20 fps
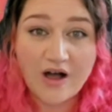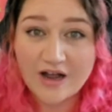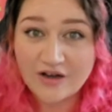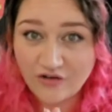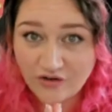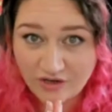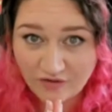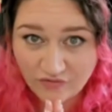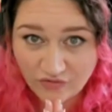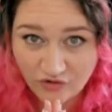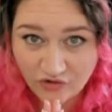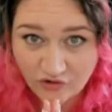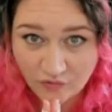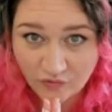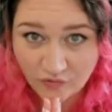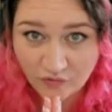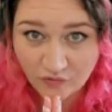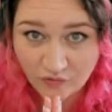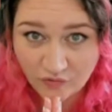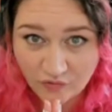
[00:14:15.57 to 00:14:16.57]
I do have two
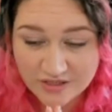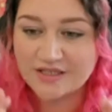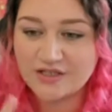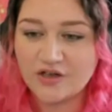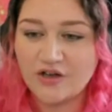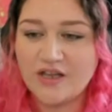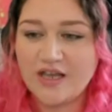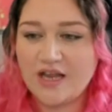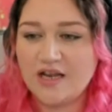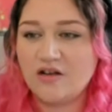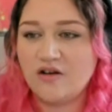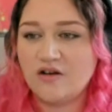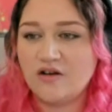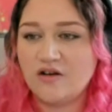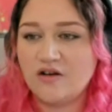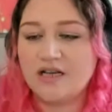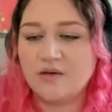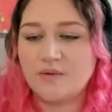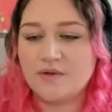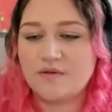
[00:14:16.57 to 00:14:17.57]
spots. So get in
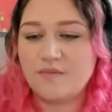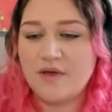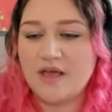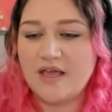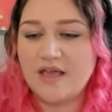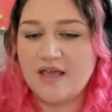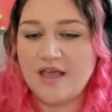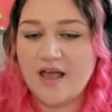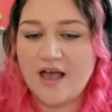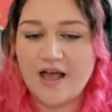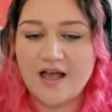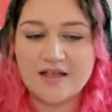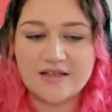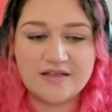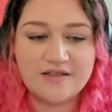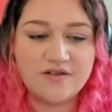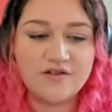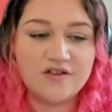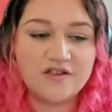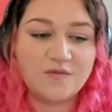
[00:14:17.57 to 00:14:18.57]
contact with me
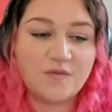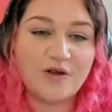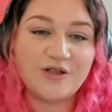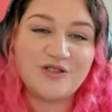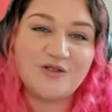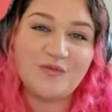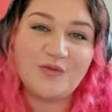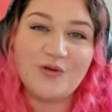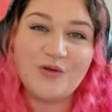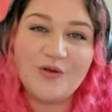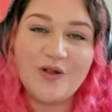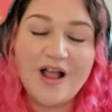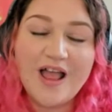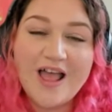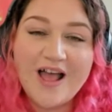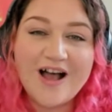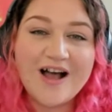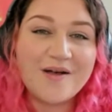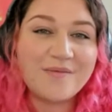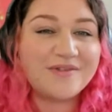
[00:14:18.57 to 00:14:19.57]
as soon as possible.
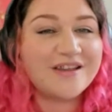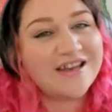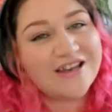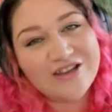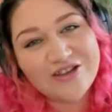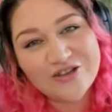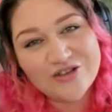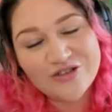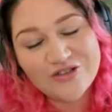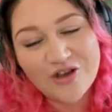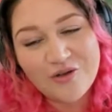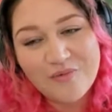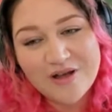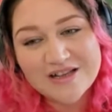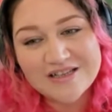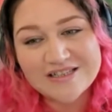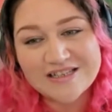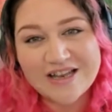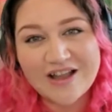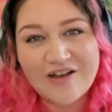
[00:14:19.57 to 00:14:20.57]
I'm sending you so
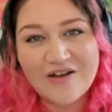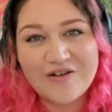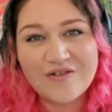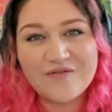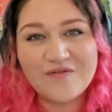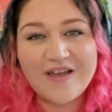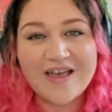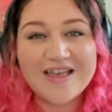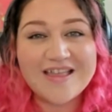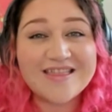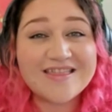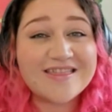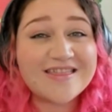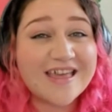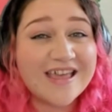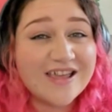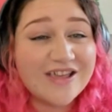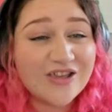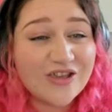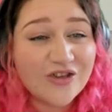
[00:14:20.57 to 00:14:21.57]
much love and
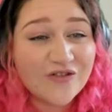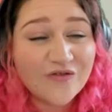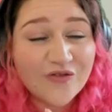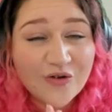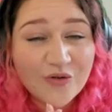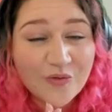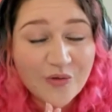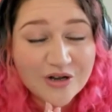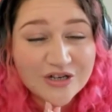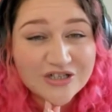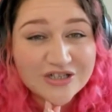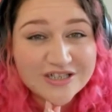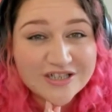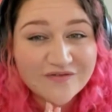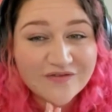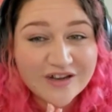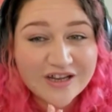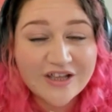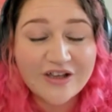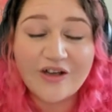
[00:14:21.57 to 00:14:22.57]
thank you for watching
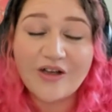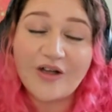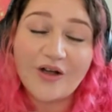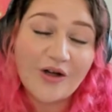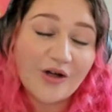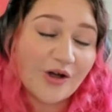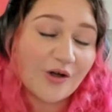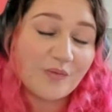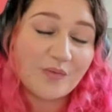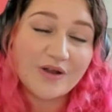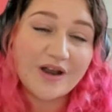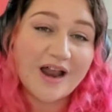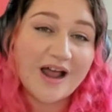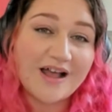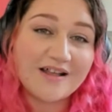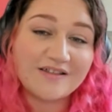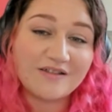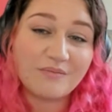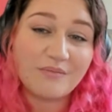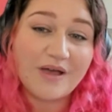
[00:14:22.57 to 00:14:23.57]
the video. I hope it
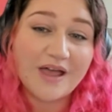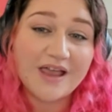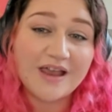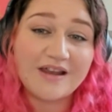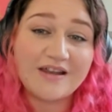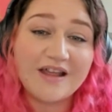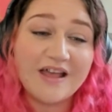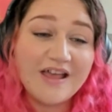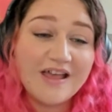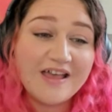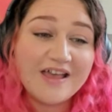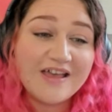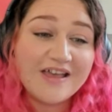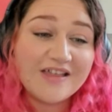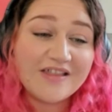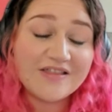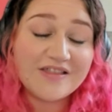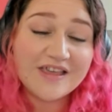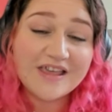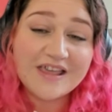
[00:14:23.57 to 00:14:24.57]
has made
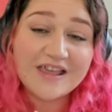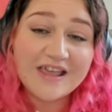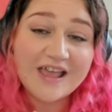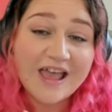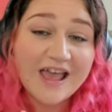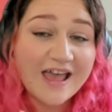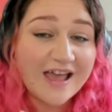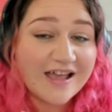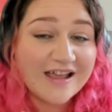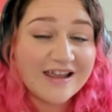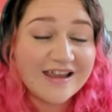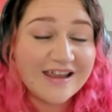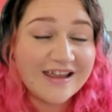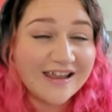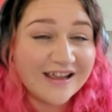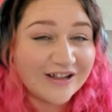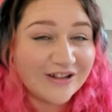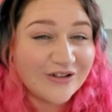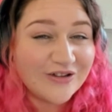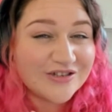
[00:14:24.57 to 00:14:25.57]
the
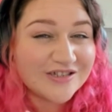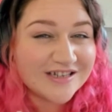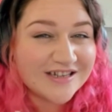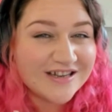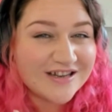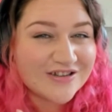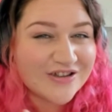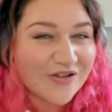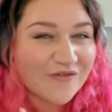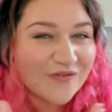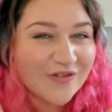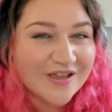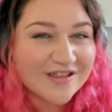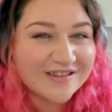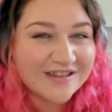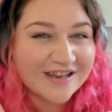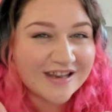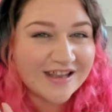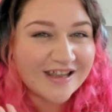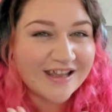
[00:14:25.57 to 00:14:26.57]
inclusion,
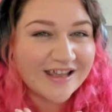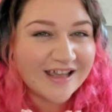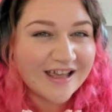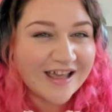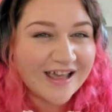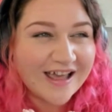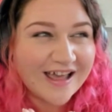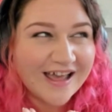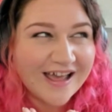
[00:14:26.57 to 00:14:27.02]
diversity,